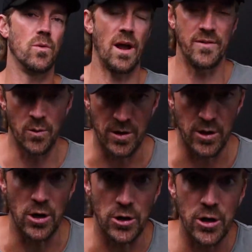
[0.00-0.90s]
whatever you want to
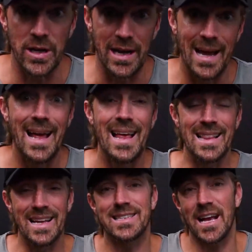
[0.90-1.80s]
call it? Could it?
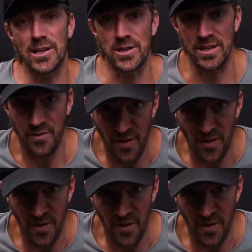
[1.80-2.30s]
Let's take a look at the